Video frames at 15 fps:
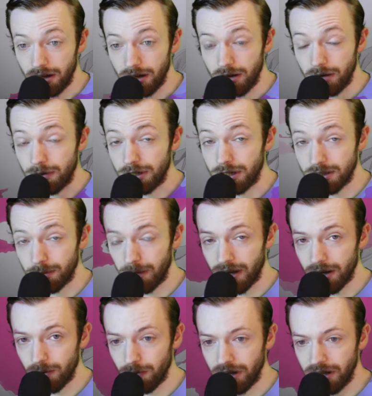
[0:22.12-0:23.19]
which is a
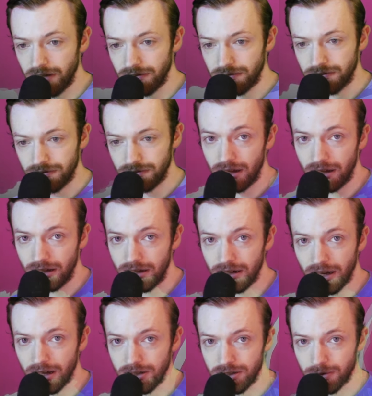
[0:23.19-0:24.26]
bad way of
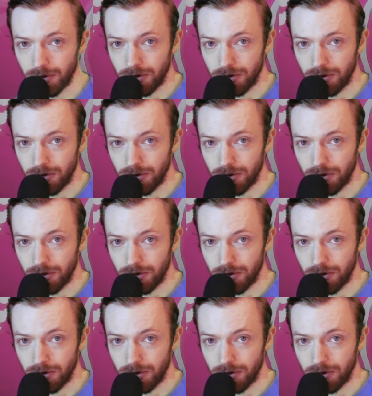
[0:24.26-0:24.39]
engaging with